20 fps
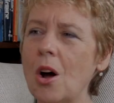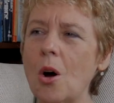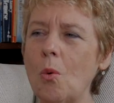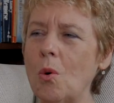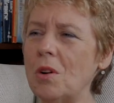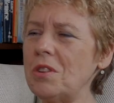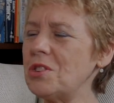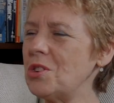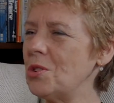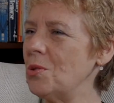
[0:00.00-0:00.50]

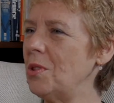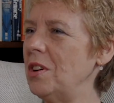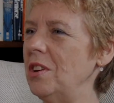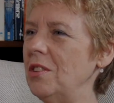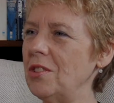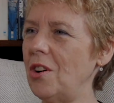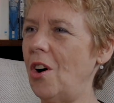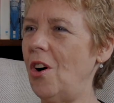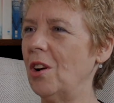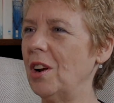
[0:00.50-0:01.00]
What took
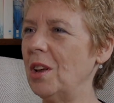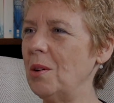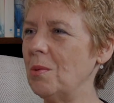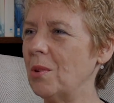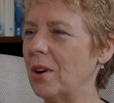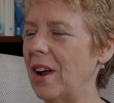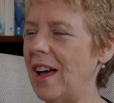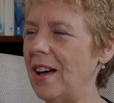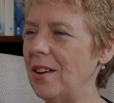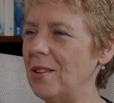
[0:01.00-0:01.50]
you to
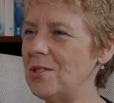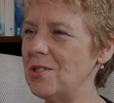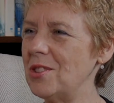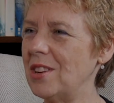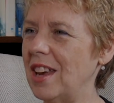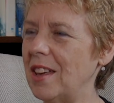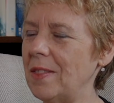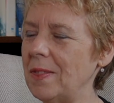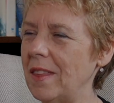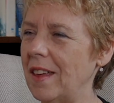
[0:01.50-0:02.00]
Hollywood? How did you
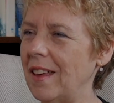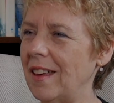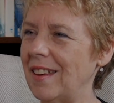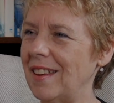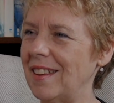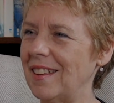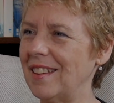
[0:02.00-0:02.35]
get there?